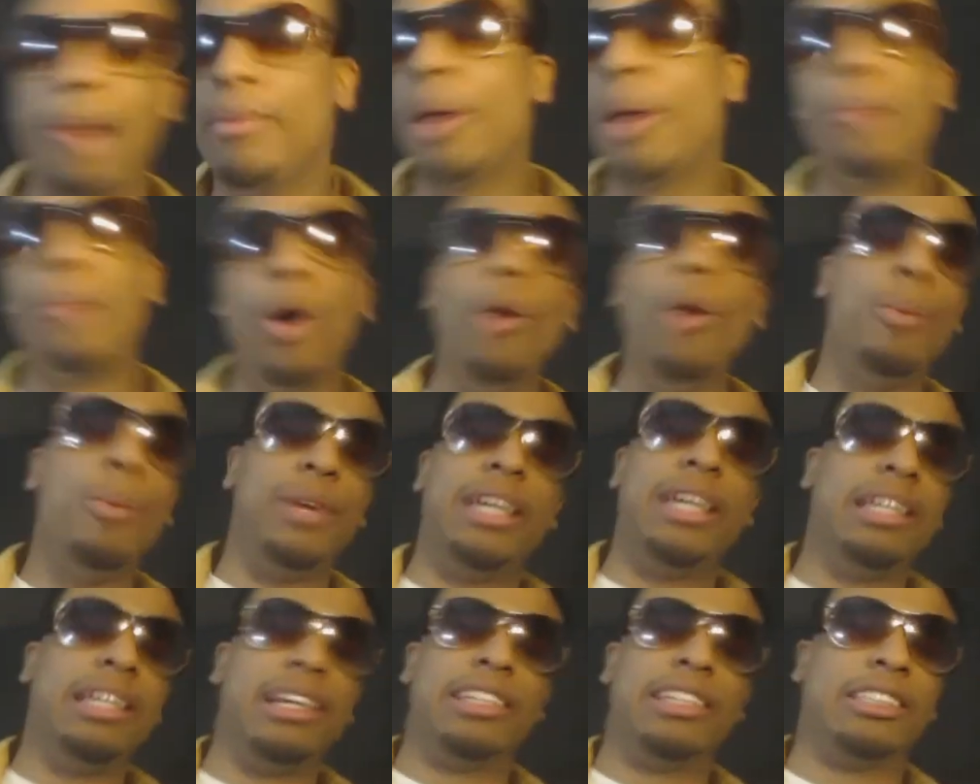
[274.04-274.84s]
I'm, I'm
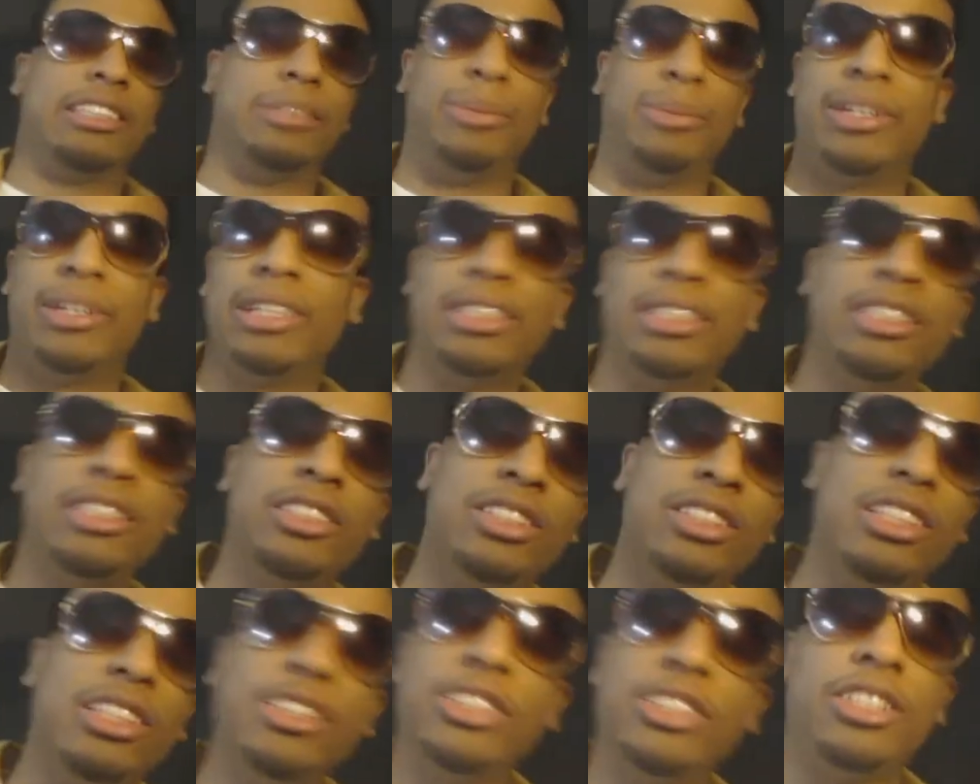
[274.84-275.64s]
hoping he doesn't because
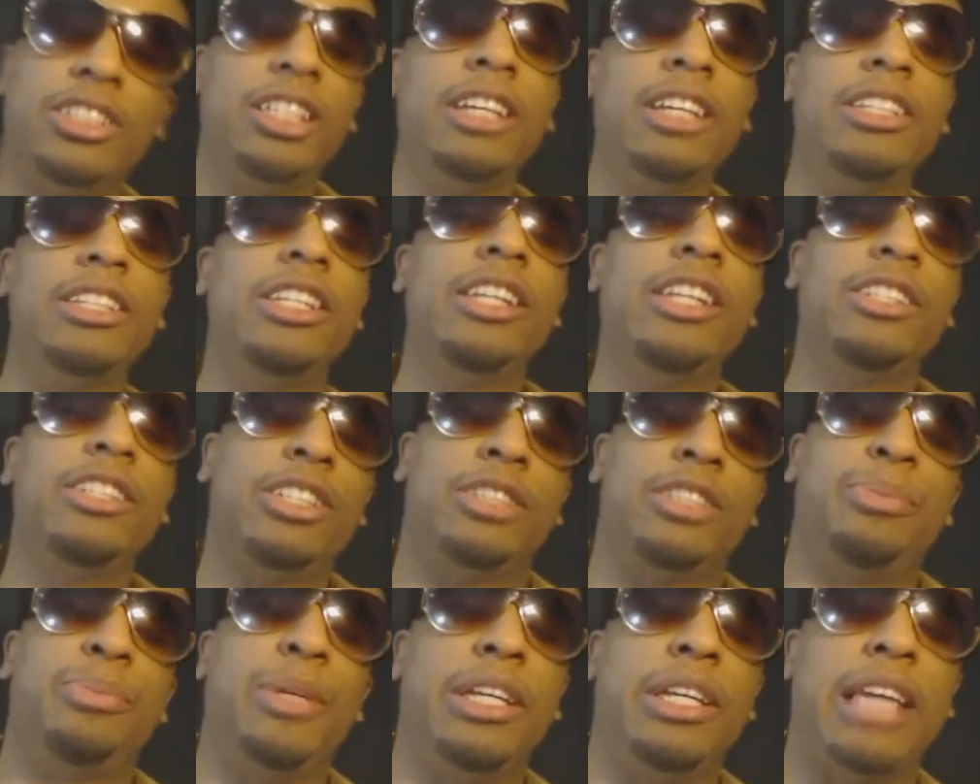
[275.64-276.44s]
it just, it just, it,
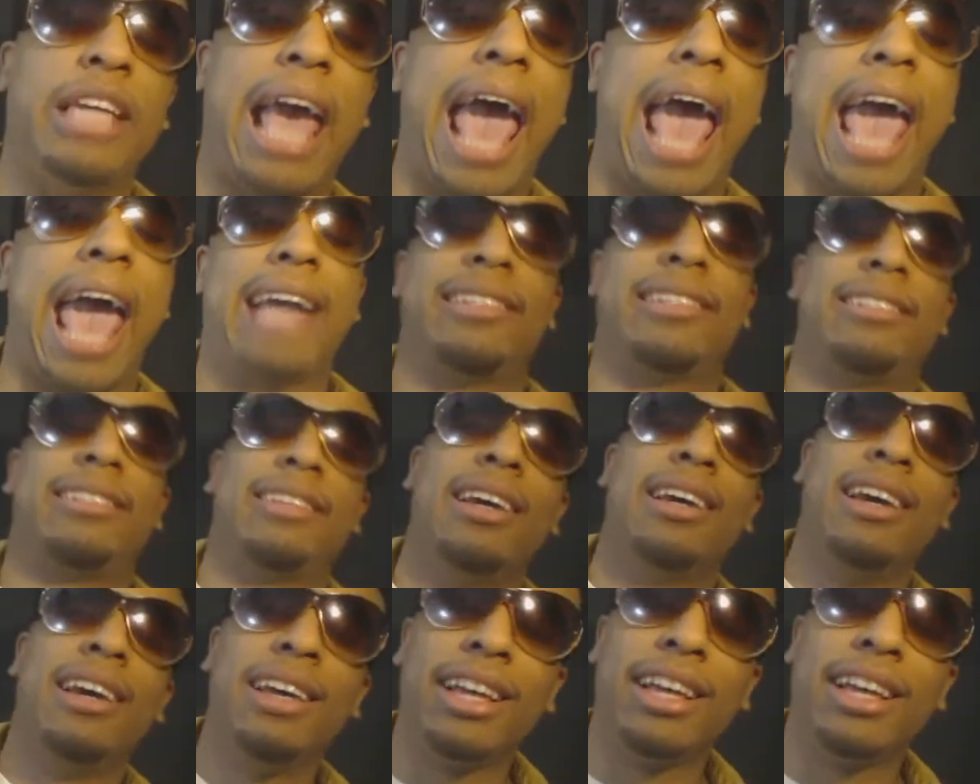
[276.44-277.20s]
he just be hacks.